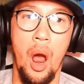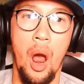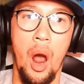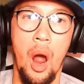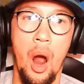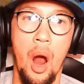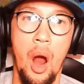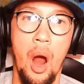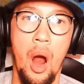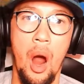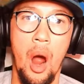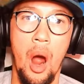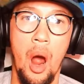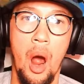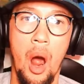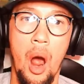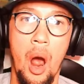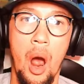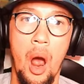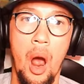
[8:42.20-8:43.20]

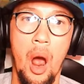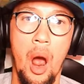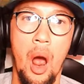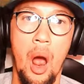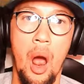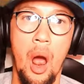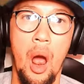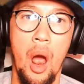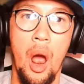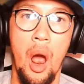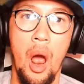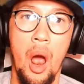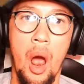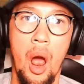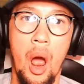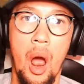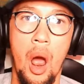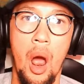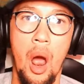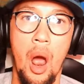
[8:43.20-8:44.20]

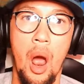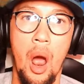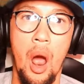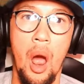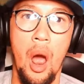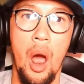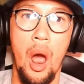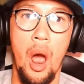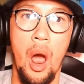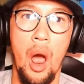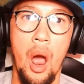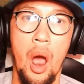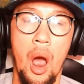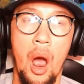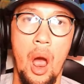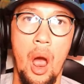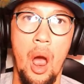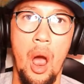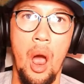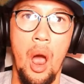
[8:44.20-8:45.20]

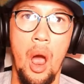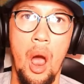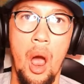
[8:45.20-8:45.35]
No words are spoken by the person on screen.